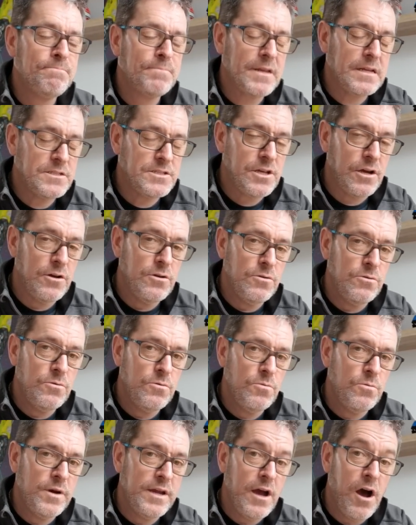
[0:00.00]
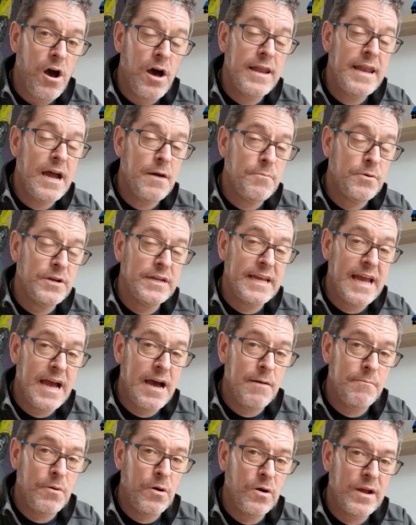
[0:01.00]
So we are now putting out
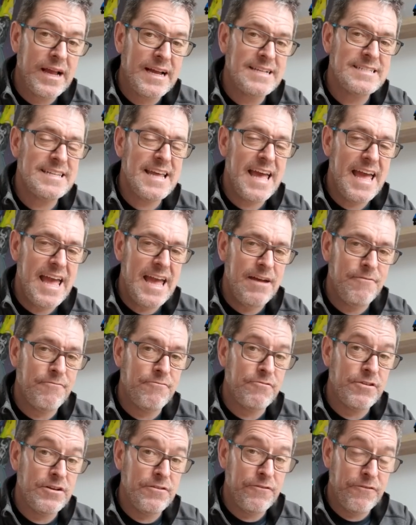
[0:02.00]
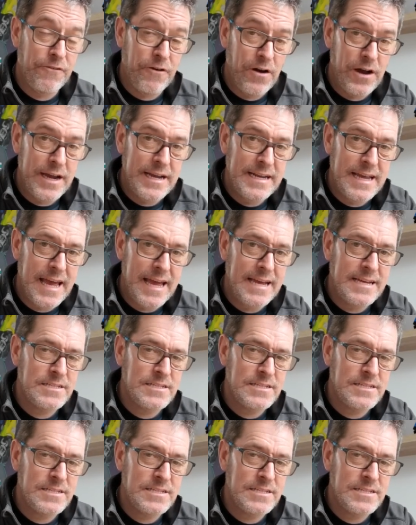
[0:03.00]
a podcast every Friday.